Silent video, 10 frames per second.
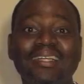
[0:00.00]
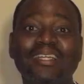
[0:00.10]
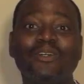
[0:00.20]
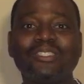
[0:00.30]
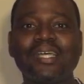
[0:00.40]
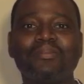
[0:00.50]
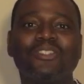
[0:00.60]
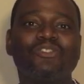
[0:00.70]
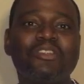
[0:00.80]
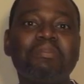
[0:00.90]
Click or tap
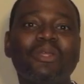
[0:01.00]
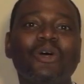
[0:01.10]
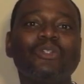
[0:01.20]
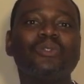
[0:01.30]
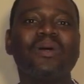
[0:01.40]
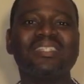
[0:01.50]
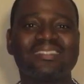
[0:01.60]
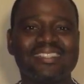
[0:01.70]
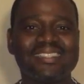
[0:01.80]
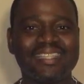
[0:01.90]
the screen below to
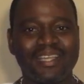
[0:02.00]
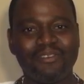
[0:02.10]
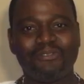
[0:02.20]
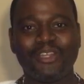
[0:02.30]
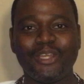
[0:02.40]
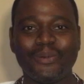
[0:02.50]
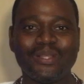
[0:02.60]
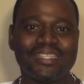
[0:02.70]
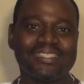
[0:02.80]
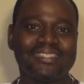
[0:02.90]
watch the second video
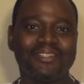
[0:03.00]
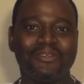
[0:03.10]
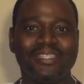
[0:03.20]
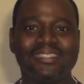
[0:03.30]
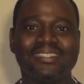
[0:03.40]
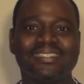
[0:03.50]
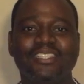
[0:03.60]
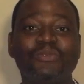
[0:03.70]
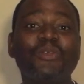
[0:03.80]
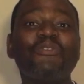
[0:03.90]
in this series
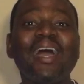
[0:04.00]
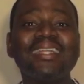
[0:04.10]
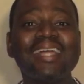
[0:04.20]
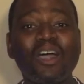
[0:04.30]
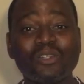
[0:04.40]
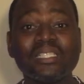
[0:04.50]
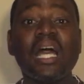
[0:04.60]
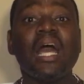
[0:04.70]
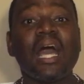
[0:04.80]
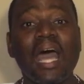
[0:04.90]
as we find out
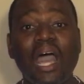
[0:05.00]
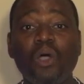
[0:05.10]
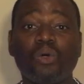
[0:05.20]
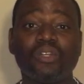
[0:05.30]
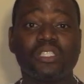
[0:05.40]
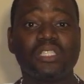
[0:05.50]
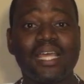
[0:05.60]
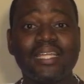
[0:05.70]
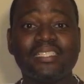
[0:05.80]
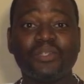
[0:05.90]
how
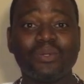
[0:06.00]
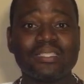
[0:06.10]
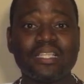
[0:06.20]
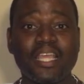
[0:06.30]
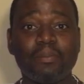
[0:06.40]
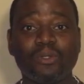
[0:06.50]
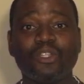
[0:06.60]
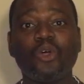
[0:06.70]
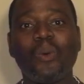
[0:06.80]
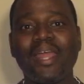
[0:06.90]
Christianity was
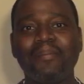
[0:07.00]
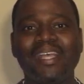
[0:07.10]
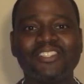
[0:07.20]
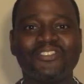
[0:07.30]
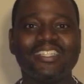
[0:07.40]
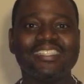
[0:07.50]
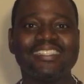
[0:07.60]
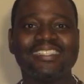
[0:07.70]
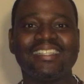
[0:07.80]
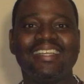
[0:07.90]
labeled the white man's
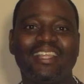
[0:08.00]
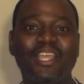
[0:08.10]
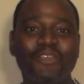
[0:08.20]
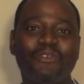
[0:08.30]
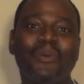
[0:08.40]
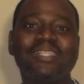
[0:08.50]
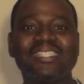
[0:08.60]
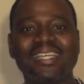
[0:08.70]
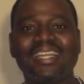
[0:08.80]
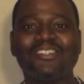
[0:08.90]
religion. Thank you for
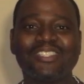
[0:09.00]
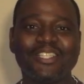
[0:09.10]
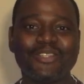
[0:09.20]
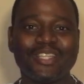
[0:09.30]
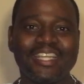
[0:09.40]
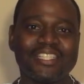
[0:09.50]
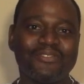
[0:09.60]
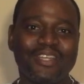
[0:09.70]
watching, and I'll see you in the next